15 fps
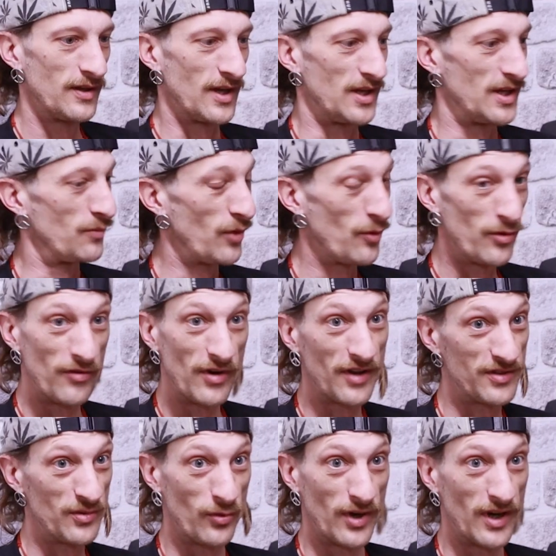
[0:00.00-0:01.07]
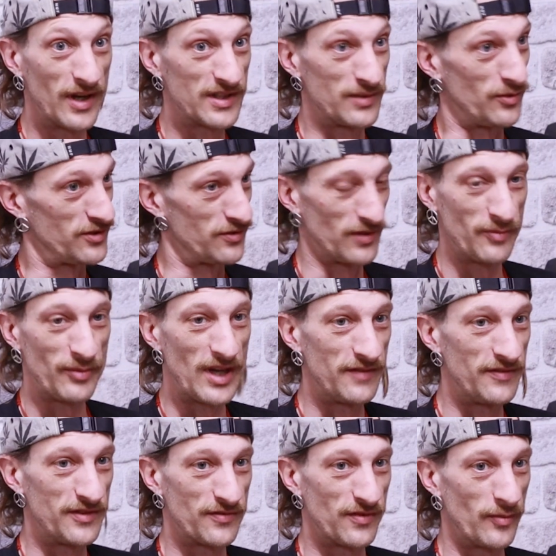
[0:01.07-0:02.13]
And then when we realised it worked and we saw the
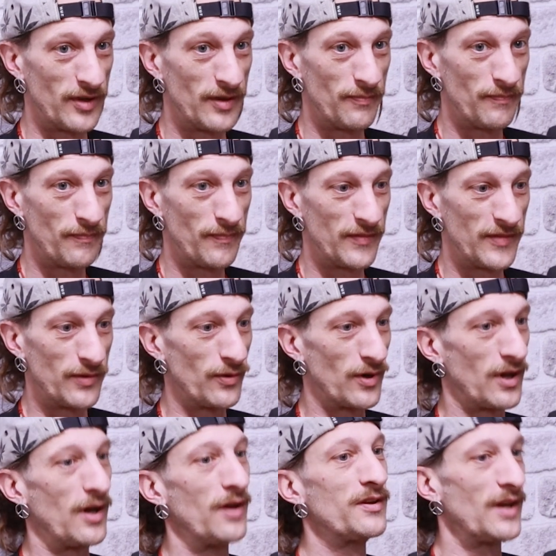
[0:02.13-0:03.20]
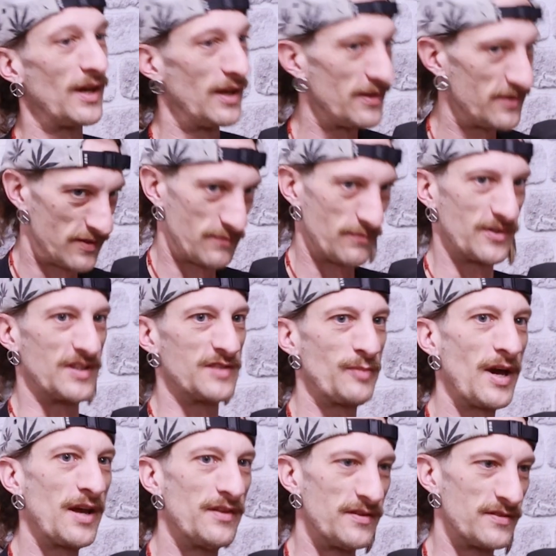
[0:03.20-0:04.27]
benefits from it, we were like, okay, let's
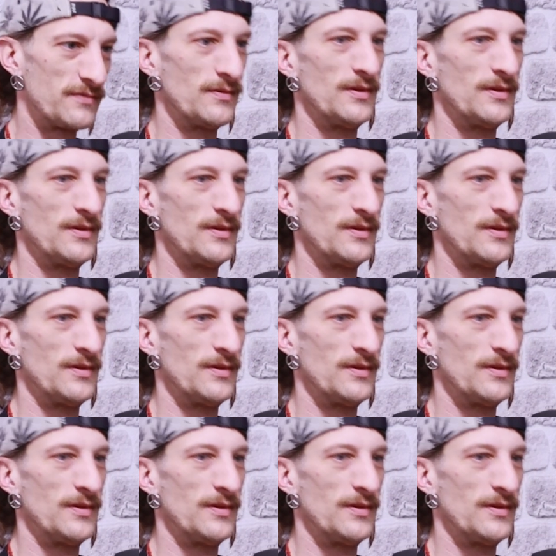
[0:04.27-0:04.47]
expand this.